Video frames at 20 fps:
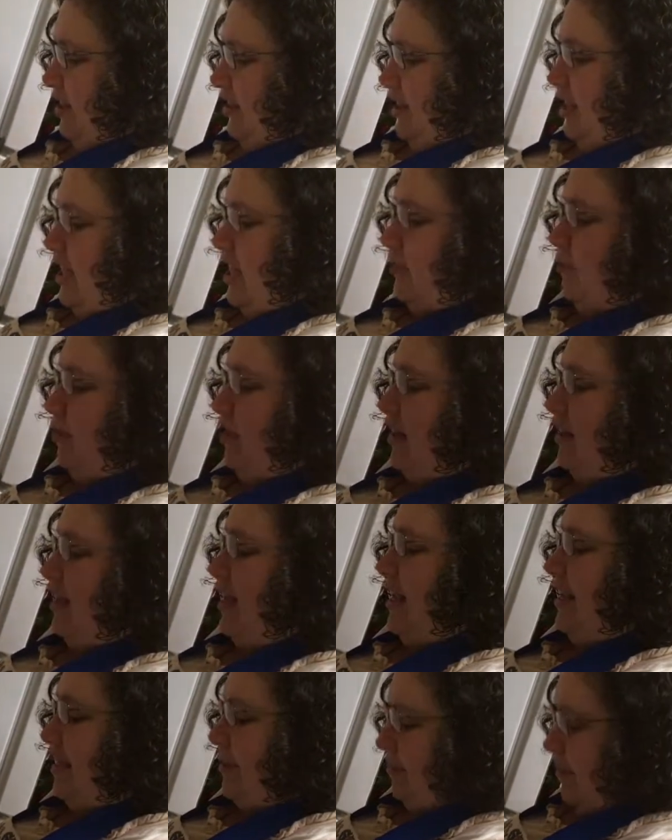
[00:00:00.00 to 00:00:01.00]
This is what I
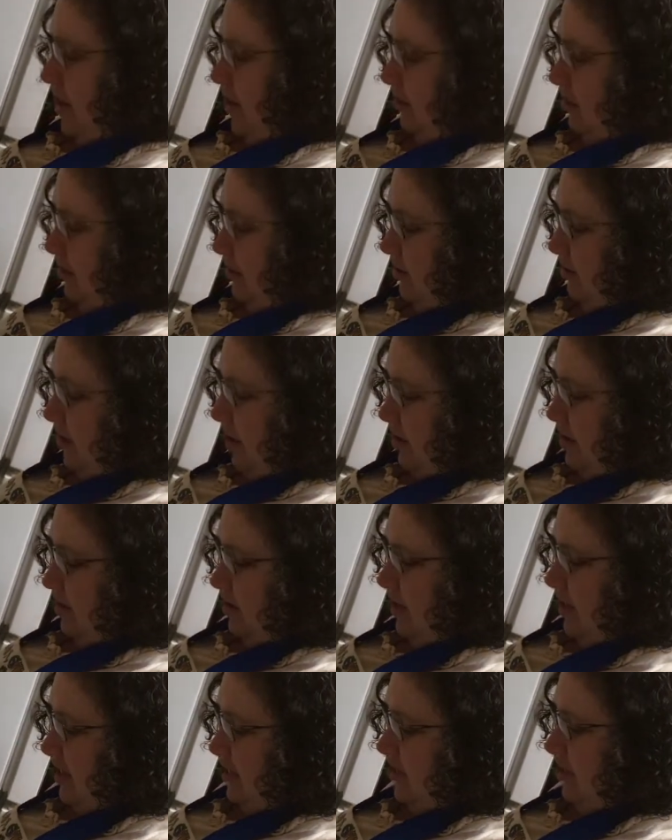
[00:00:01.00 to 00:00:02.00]
like about this
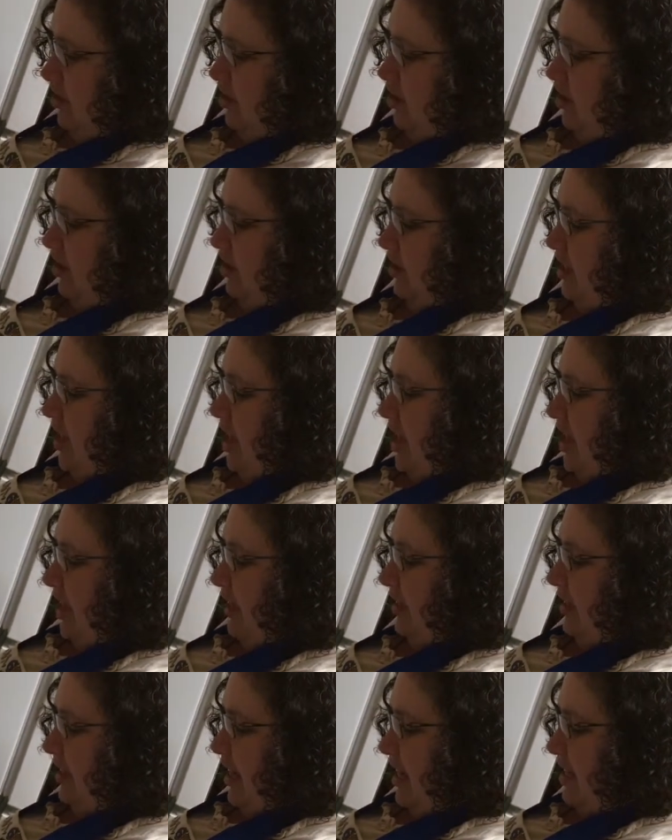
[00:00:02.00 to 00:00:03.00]
Russian cottage cheese.
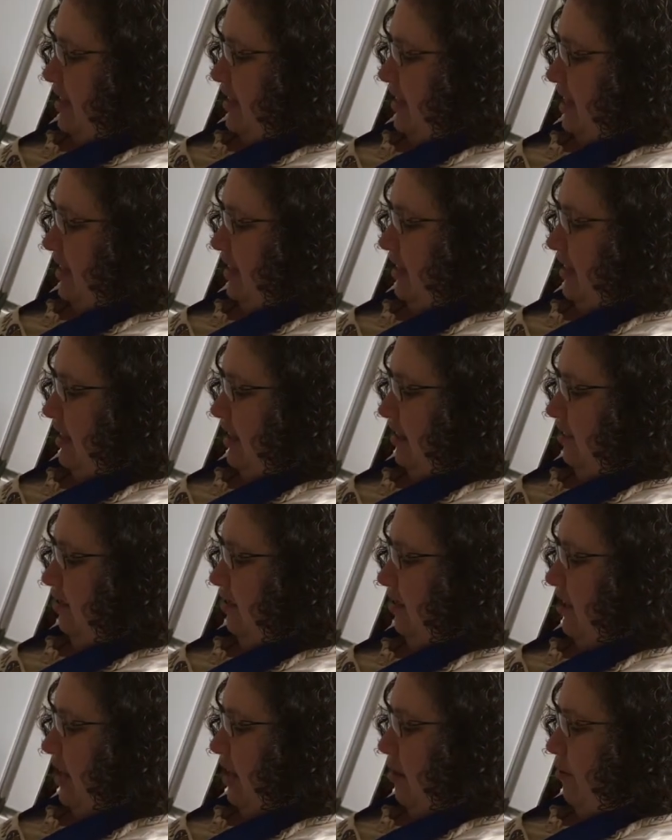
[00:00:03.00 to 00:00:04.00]
It does not need
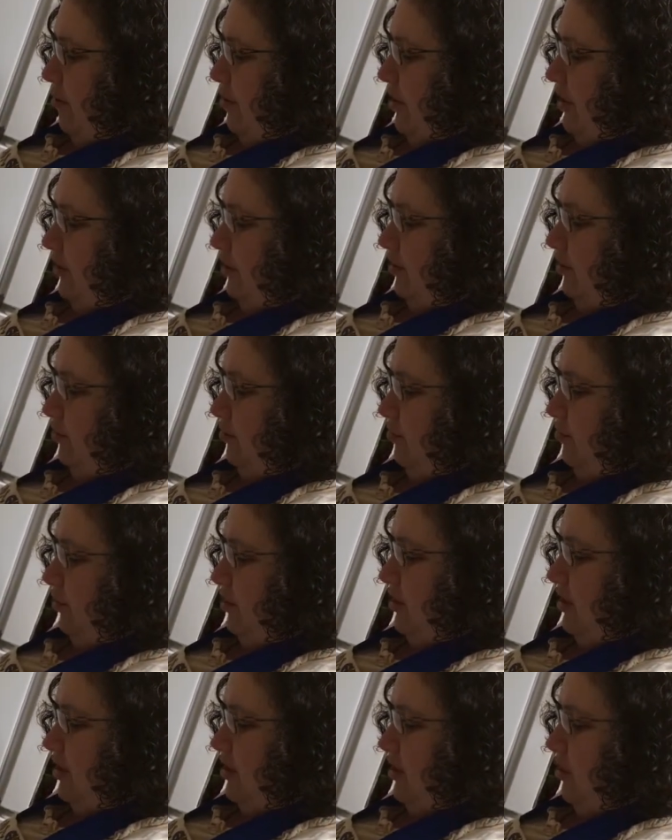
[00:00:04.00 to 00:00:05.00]
flour for
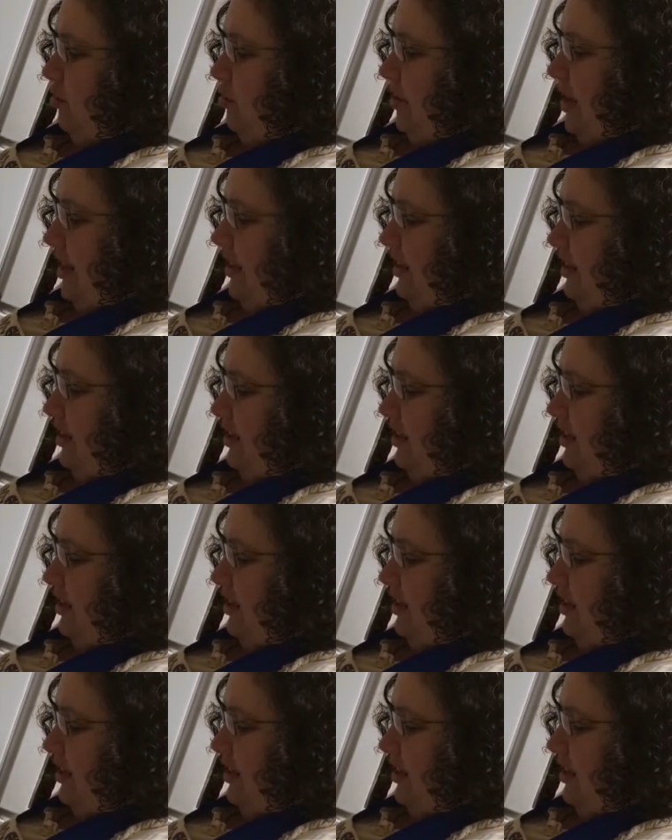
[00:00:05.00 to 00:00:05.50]
this great